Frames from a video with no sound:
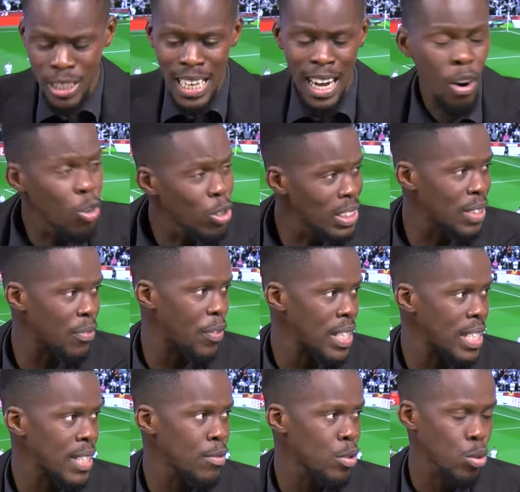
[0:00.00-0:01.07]
own
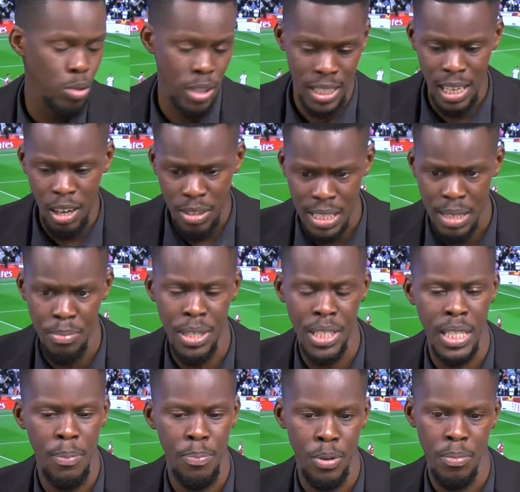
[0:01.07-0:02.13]
defensive zone, and that was a
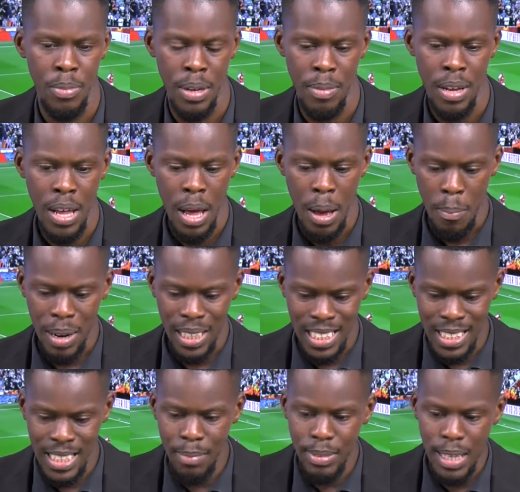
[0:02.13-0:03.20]
major problem. But at the
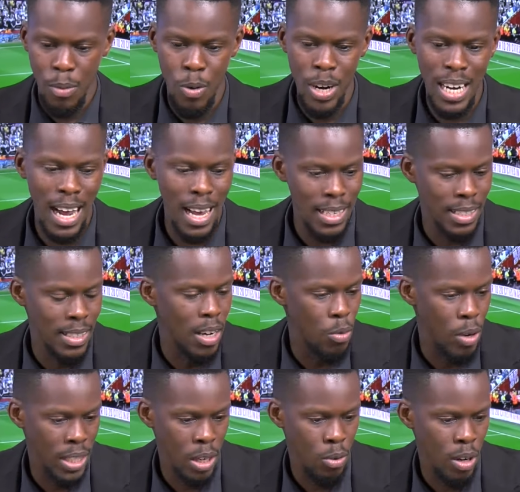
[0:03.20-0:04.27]
same time, when Arsenal
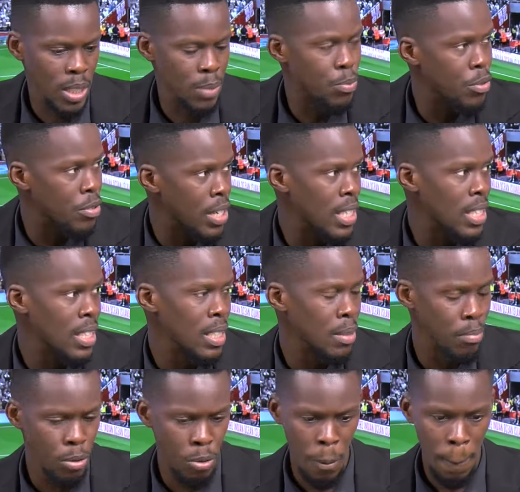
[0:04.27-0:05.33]
were the ones progressing the
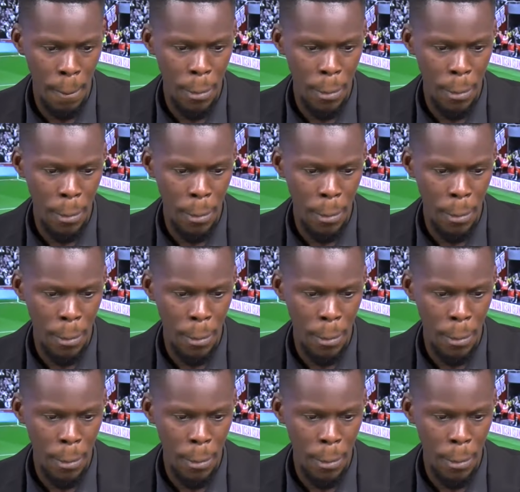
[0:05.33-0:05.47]
ball,